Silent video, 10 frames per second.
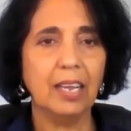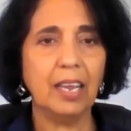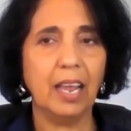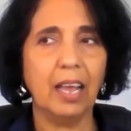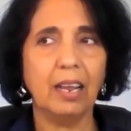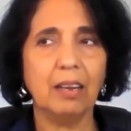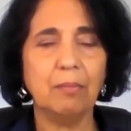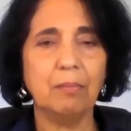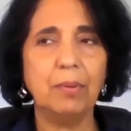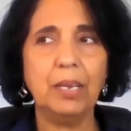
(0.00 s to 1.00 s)
and
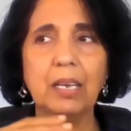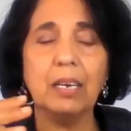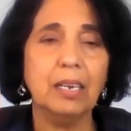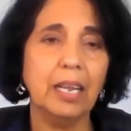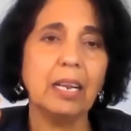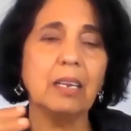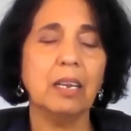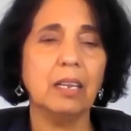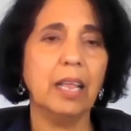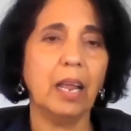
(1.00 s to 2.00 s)
be
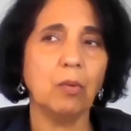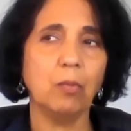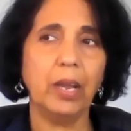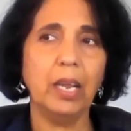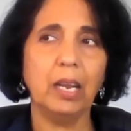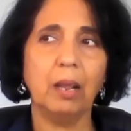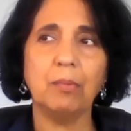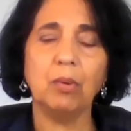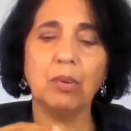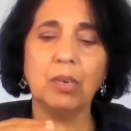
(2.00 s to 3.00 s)
connected that way. And I'm
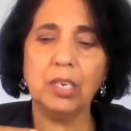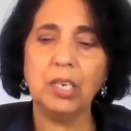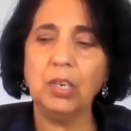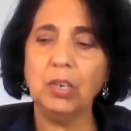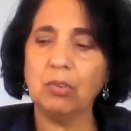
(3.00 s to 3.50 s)
going to continue